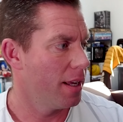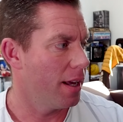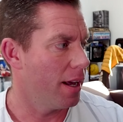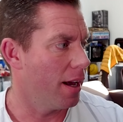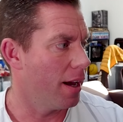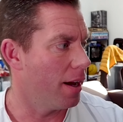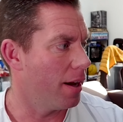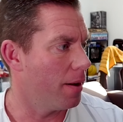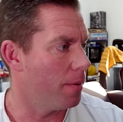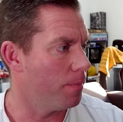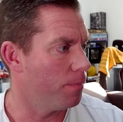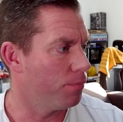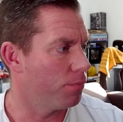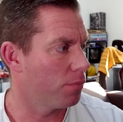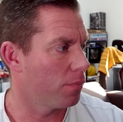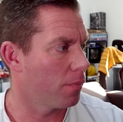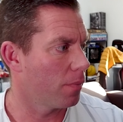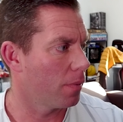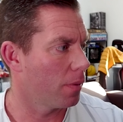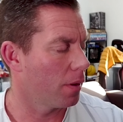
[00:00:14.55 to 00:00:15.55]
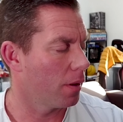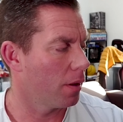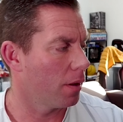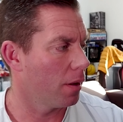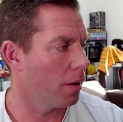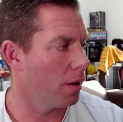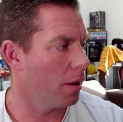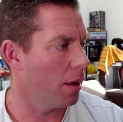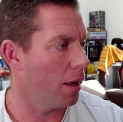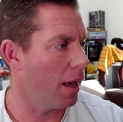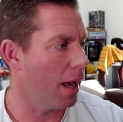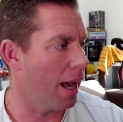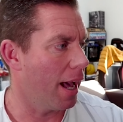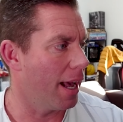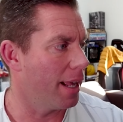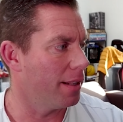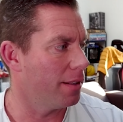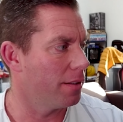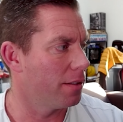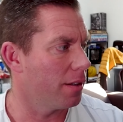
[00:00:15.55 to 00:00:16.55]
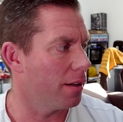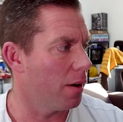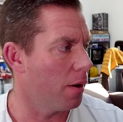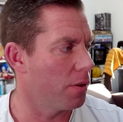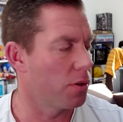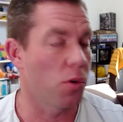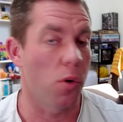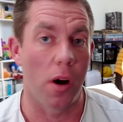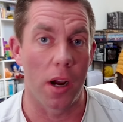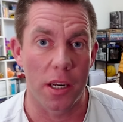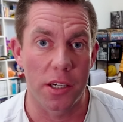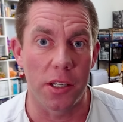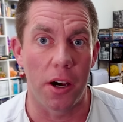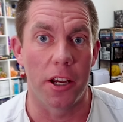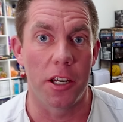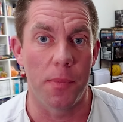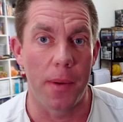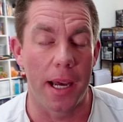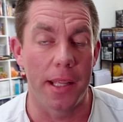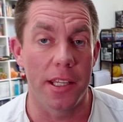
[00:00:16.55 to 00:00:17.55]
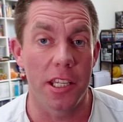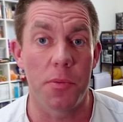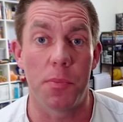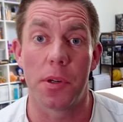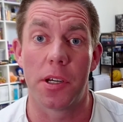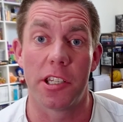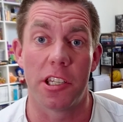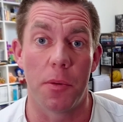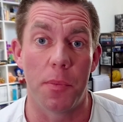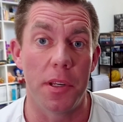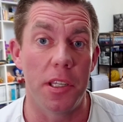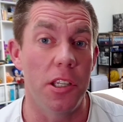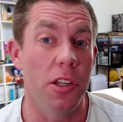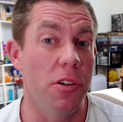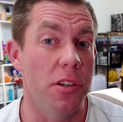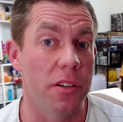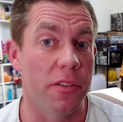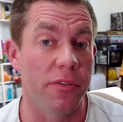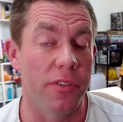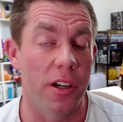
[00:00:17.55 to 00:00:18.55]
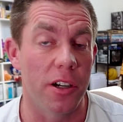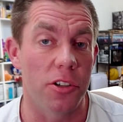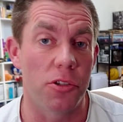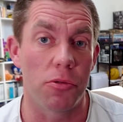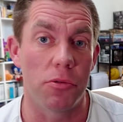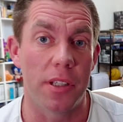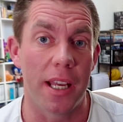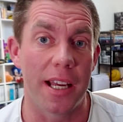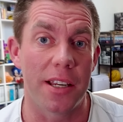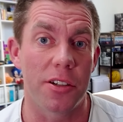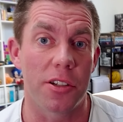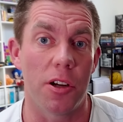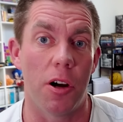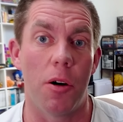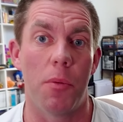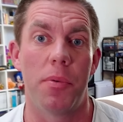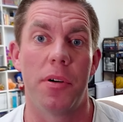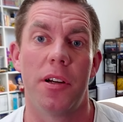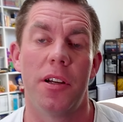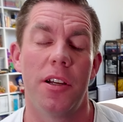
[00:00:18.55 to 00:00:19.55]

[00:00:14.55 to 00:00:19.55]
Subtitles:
And I was quite excited about this because I've been using virtual desktop